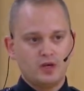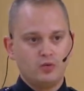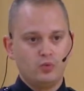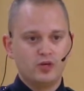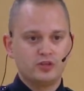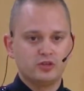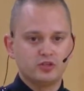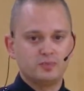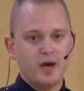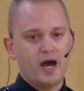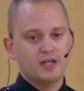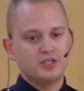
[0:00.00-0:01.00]
With those
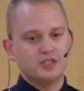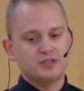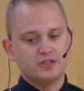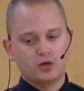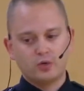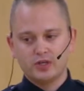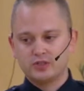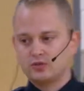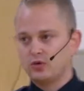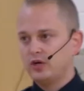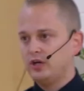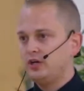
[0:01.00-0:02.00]
patches, a quick
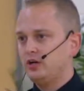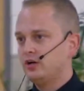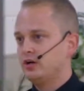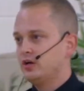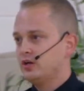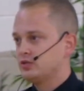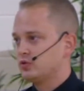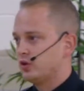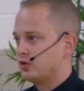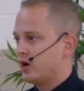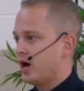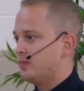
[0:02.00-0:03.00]
story here. So a
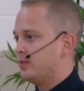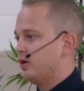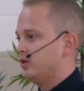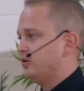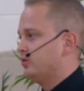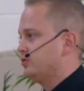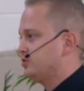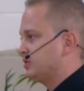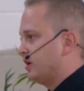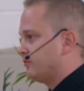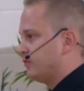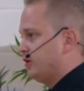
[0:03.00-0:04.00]
grandmother who's
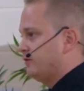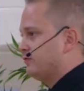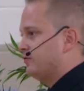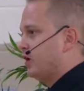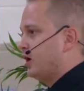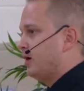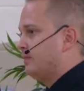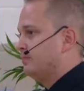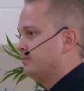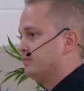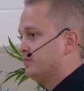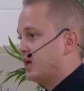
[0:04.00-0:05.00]
suffering from
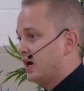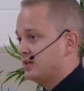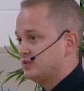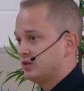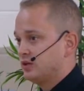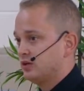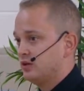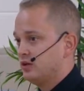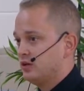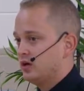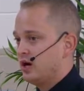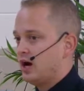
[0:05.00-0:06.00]
cancer,
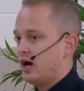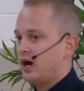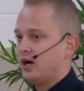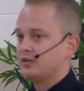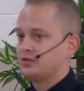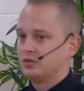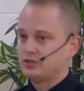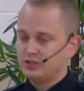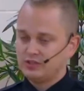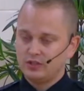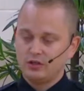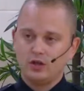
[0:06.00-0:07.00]
so
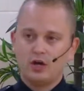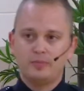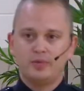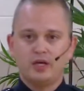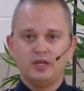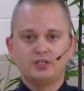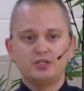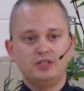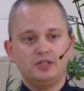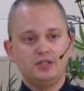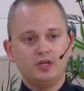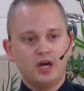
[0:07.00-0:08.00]
she's in a lot of pain,
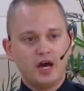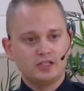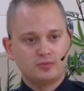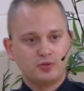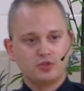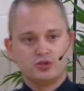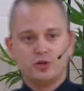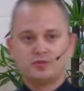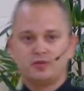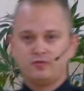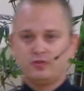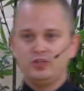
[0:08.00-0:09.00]
she has a
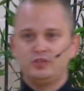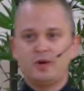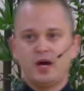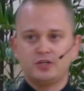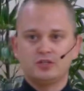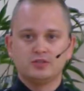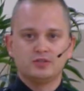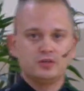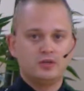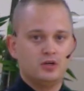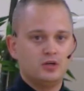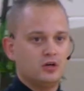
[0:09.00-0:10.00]
prescription for these patches.
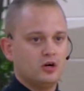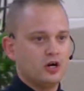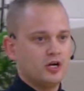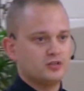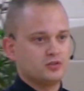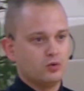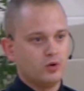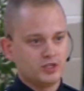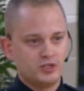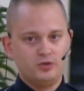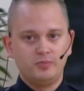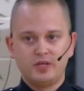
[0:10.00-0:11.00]
All right, so what
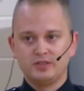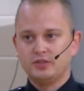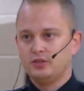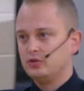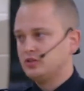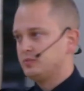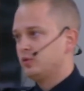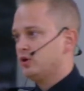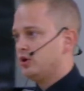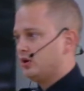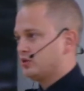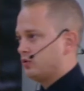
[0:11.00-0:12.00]
she would basically do is put
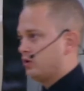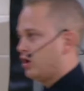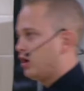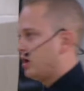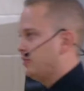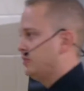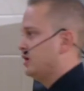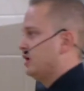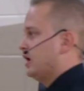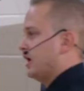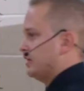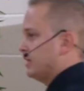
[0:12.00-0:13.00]
it onto her arm,
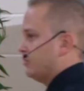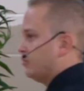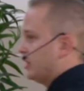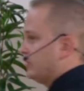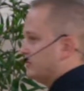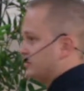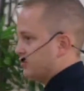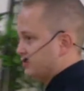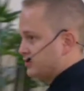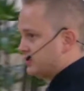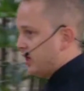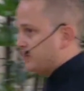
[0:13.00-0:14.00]
and then when it was
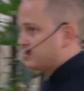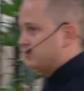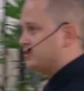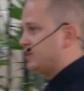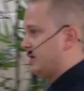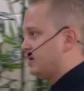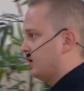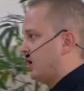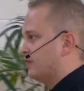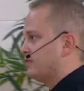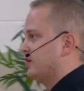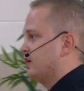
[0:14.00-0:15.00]
used up, she would take it
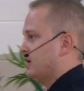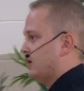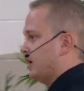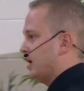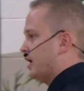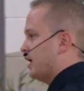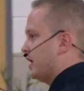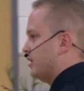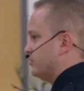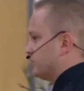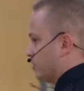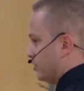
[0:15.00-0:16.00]
off
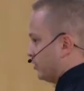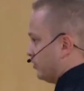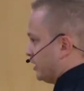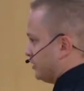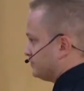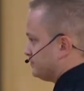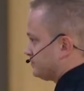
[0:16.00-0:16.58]
and throw it away.